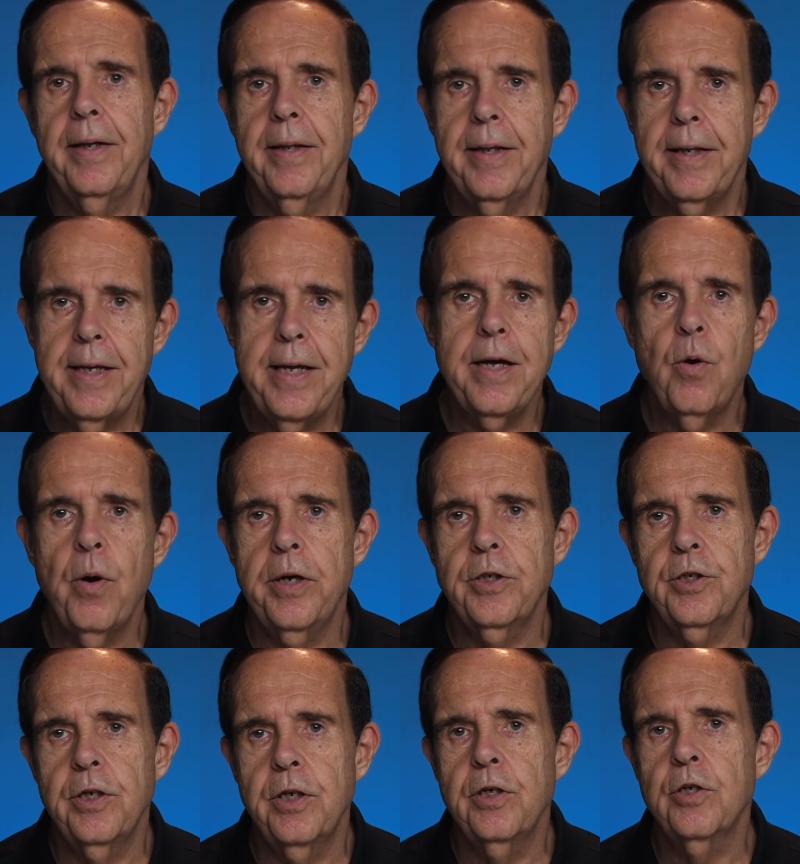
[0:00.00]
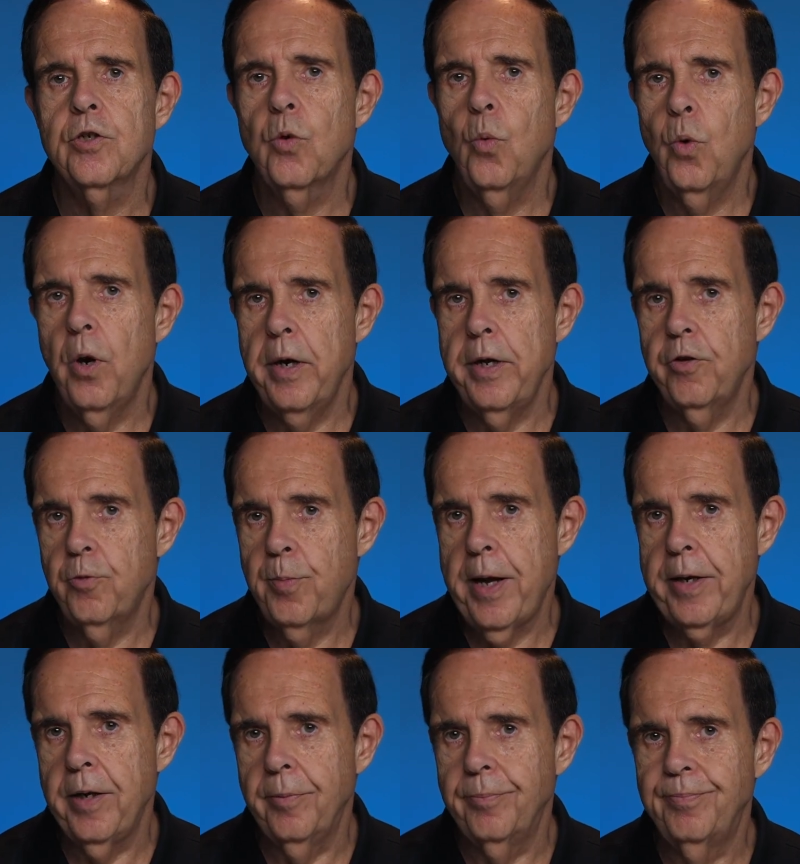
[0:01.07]
The key question is, where do you
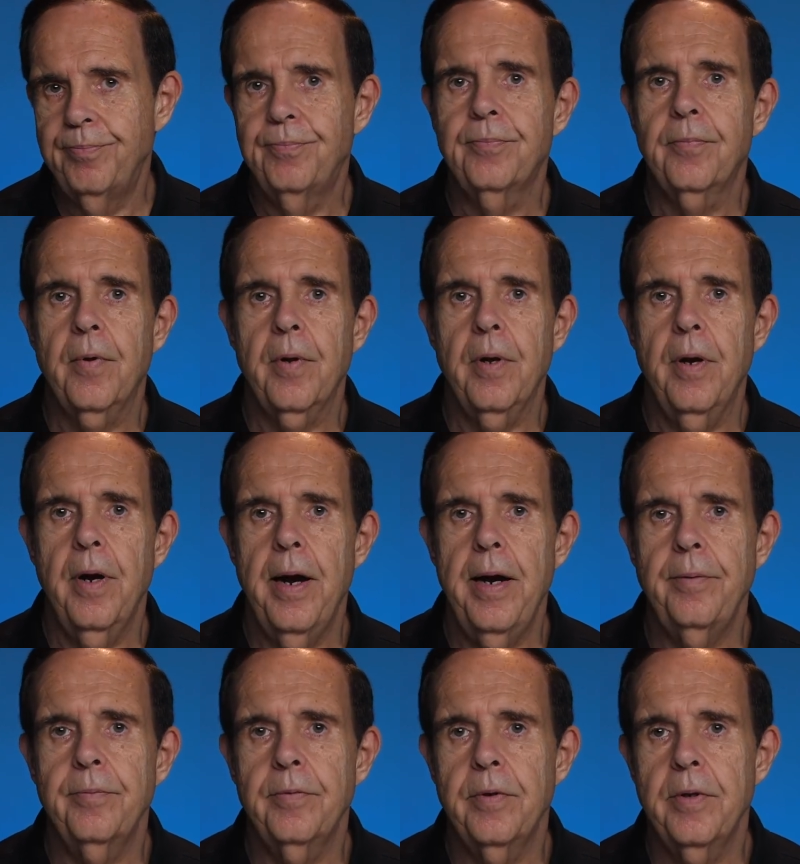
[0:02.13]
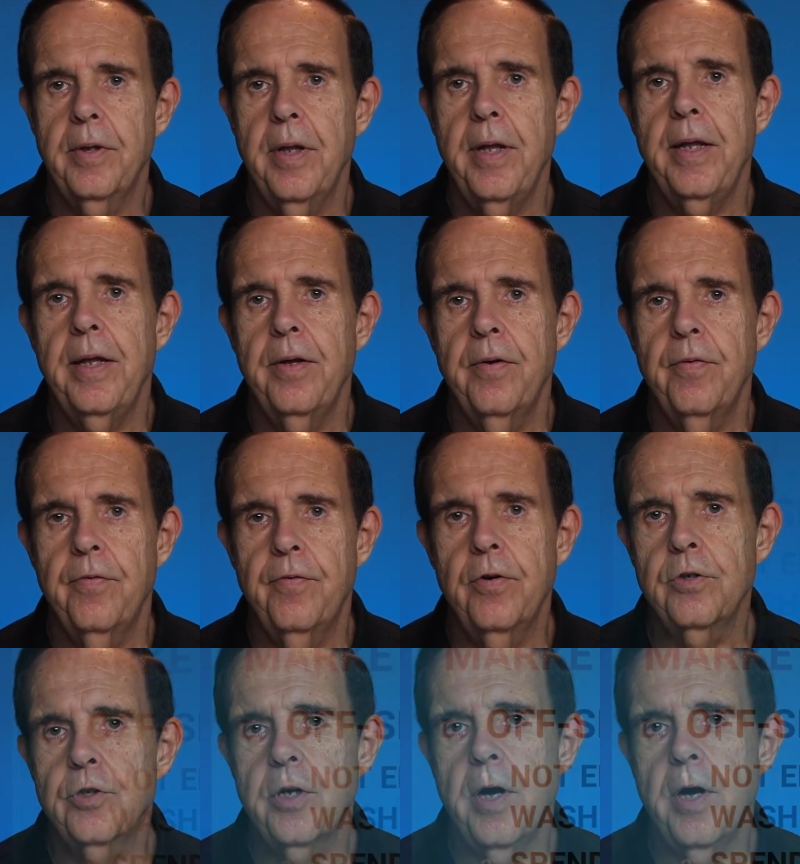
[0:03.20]
spend it? All right? First